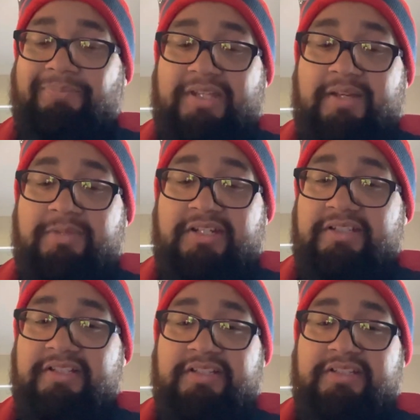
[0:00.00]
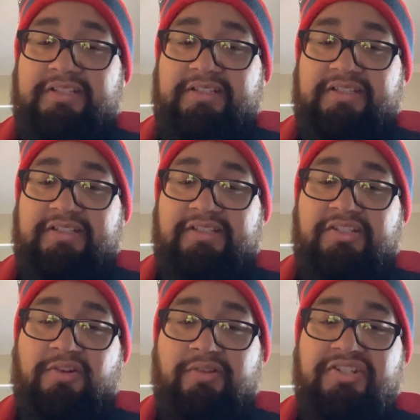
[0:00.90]
I mean, it
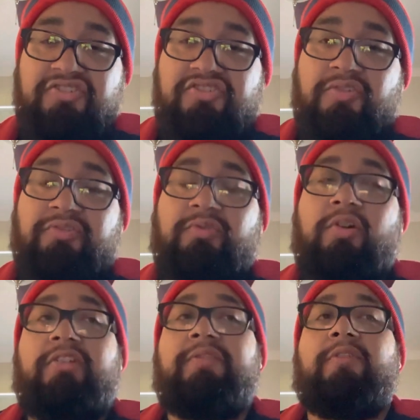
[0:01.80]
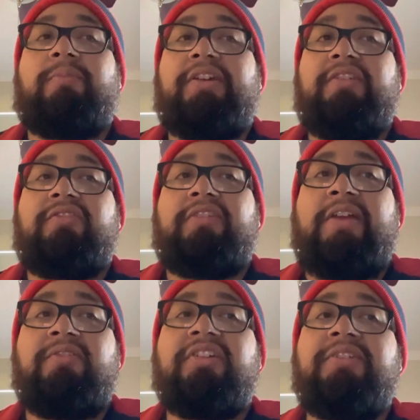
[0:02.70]
just shows the quality of our players.
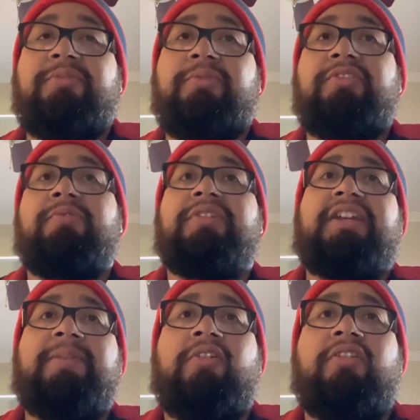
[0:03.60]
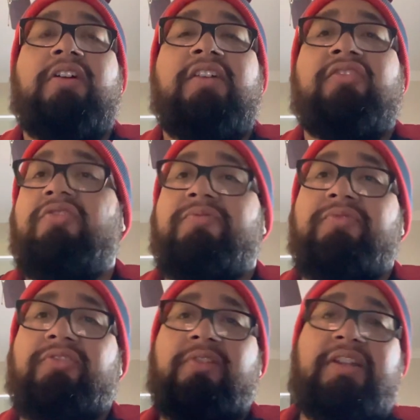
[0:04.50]
Aronson, he was pretty good when he came on. Sargent
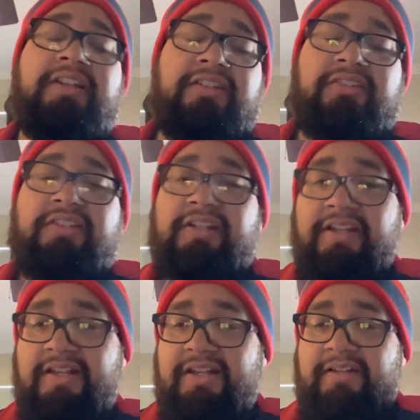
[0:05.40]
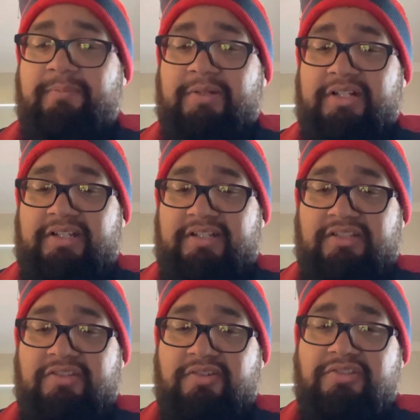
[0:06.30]
was great, like I said. But
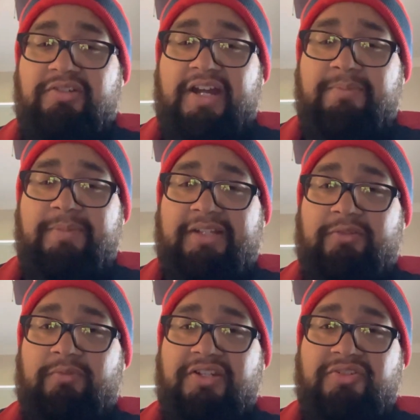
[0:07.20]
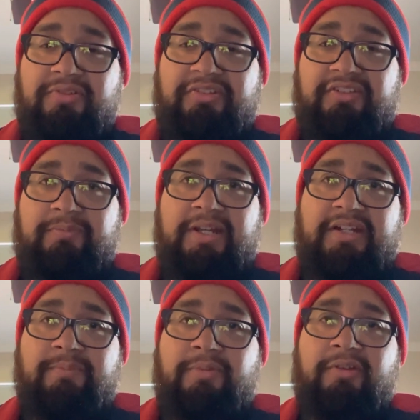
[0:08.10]
you got to make the right choices, man.
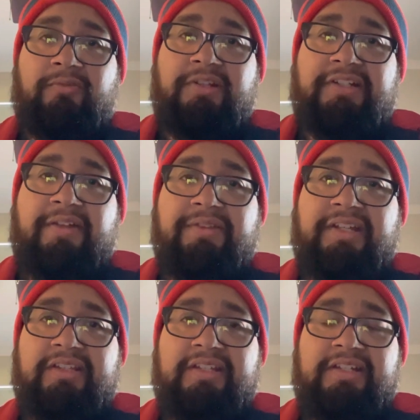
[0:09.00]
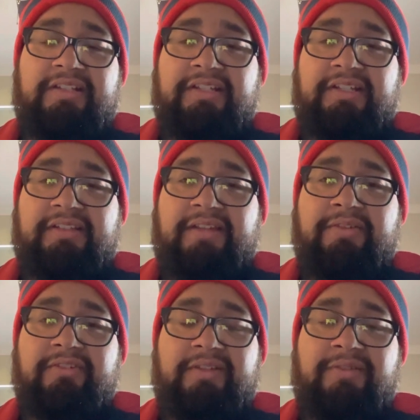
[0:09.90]
And bunkering down like that,
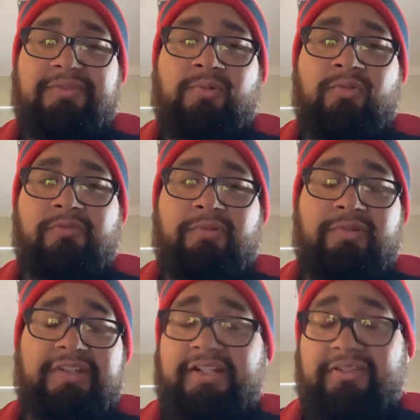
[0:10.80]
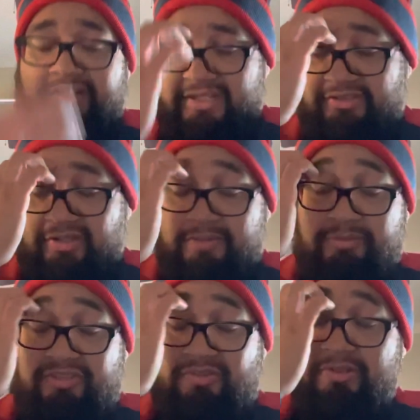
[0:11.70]
that was horrible. And like I said, he's gotten
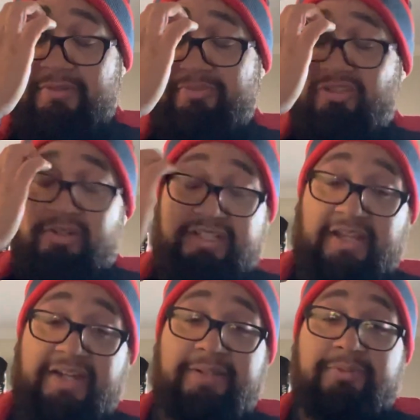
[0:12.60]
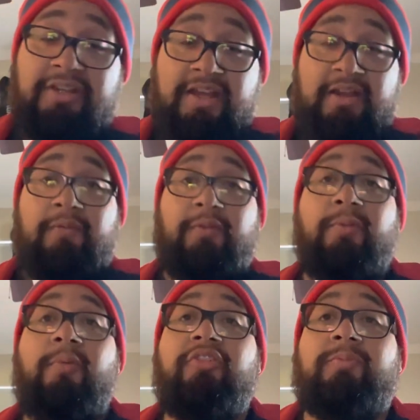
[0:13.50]
the starting lineups for the
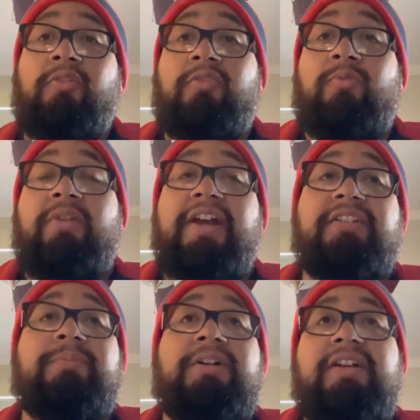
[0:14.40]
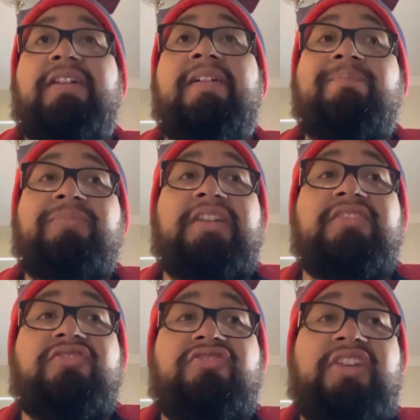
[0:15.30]
most part correct, but
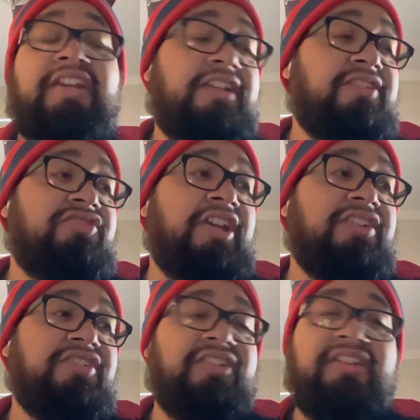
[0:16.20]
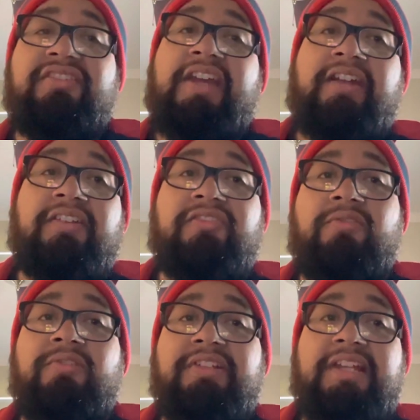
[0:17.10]
his changes and his tactics
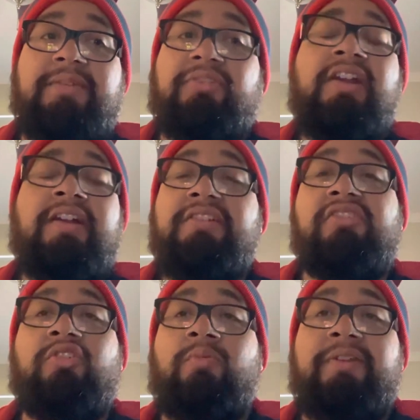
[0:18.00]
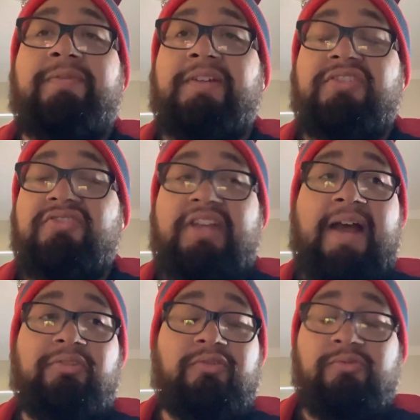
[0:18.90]
during the games just horrific, just
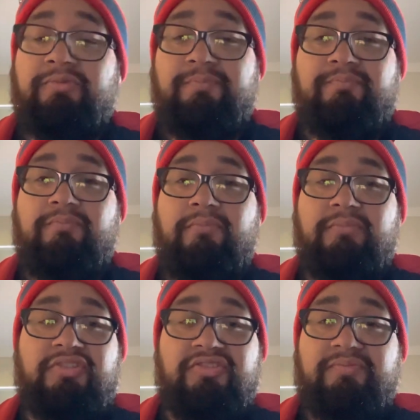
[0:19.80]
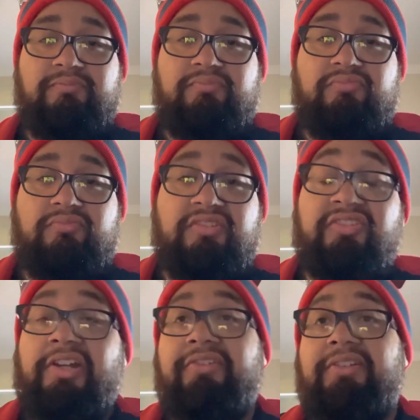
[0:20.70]
absolute, just
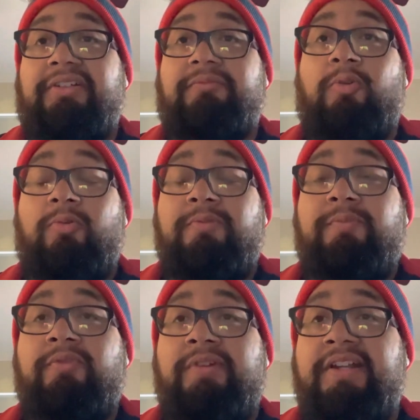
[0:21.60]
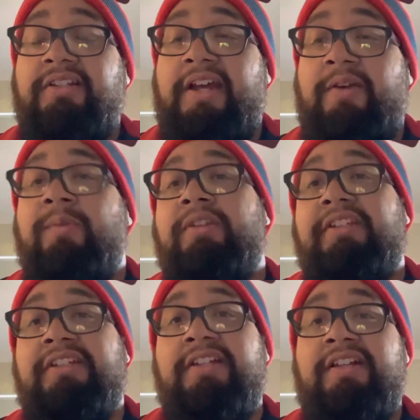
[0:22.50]
disgusting, horrible, and
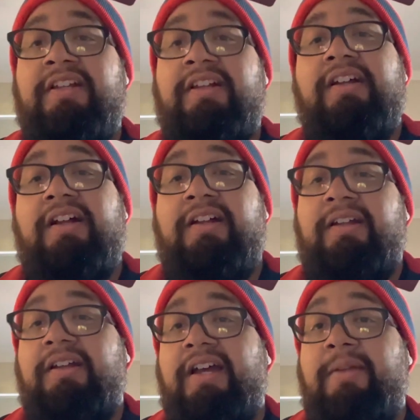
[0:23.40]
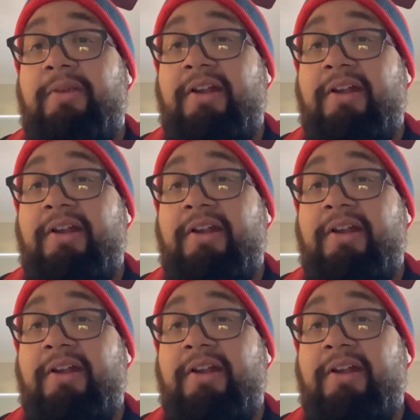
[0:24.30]
cowardly. I've